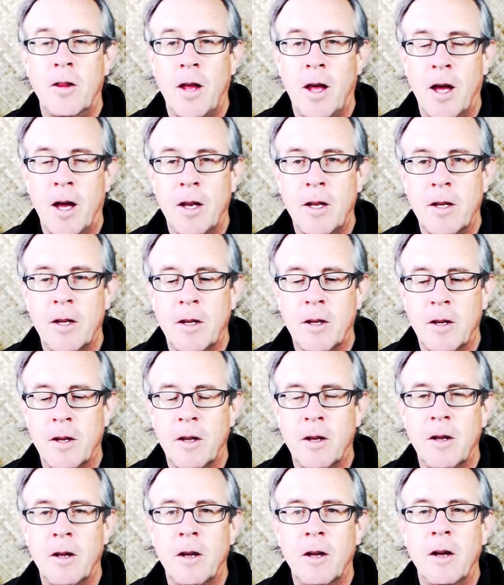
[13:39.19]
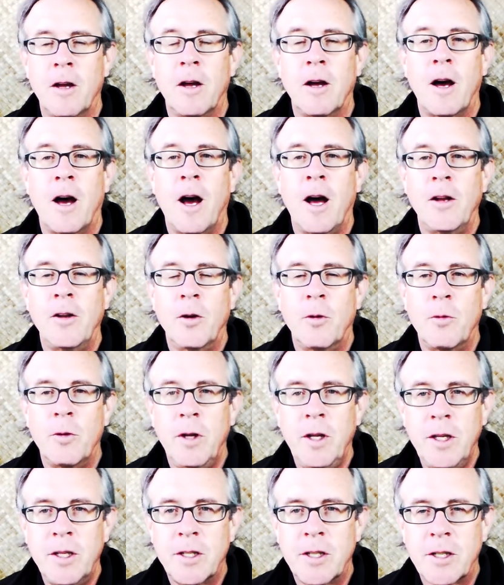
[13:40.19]
that I
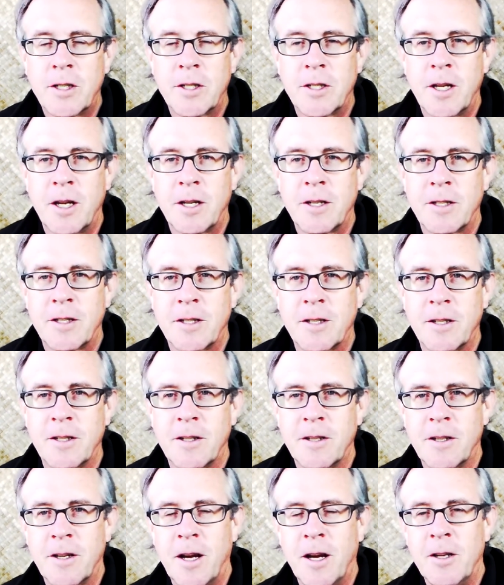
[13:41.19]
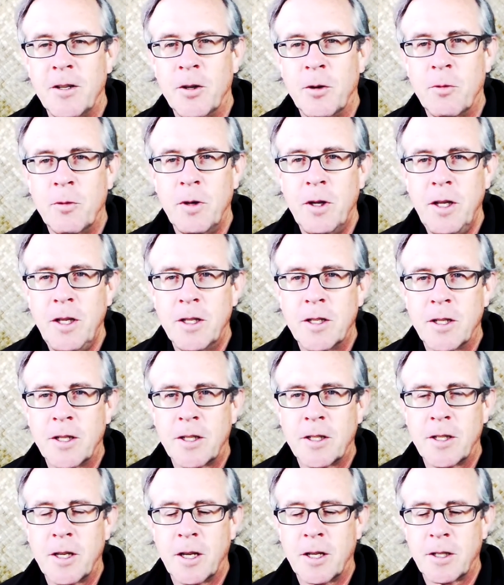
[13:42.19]
don't need success. I don't need
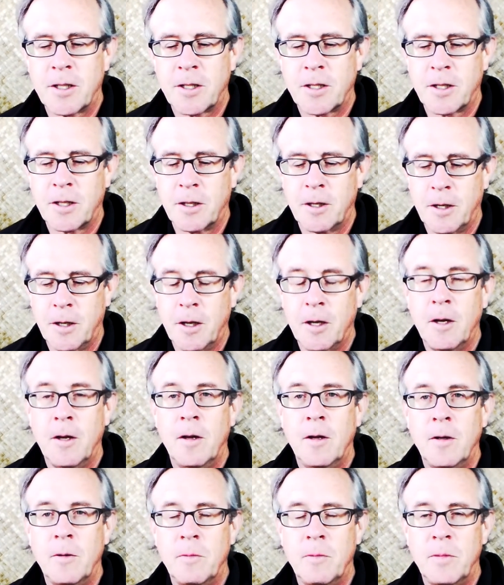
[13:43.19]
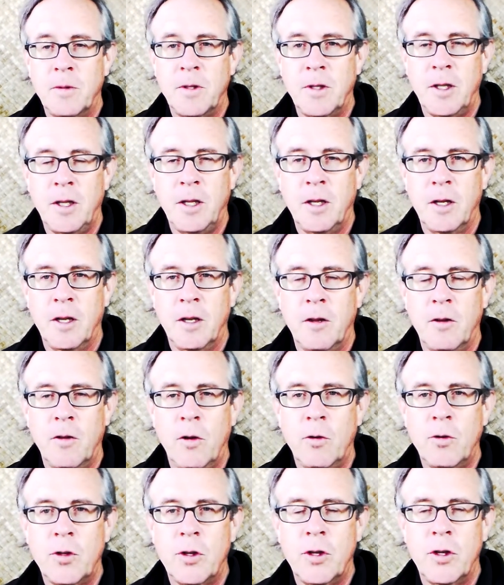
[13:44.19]
success. See,
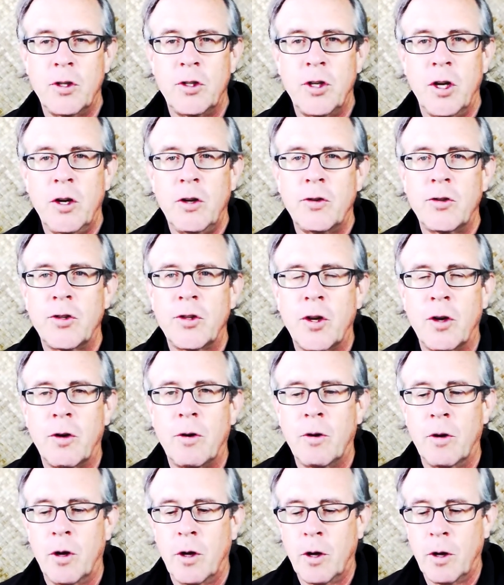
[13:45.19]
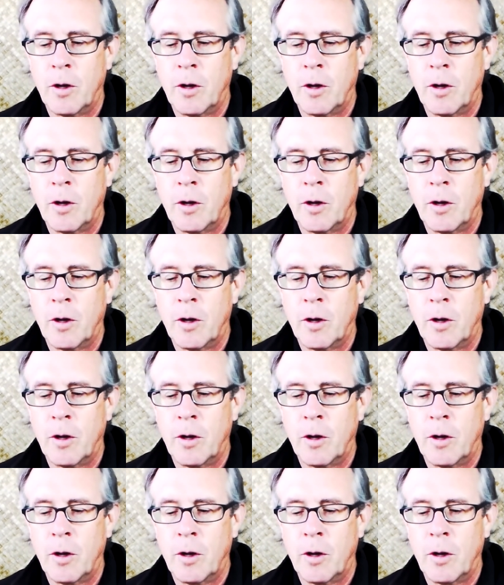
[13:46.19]
those in the jail cell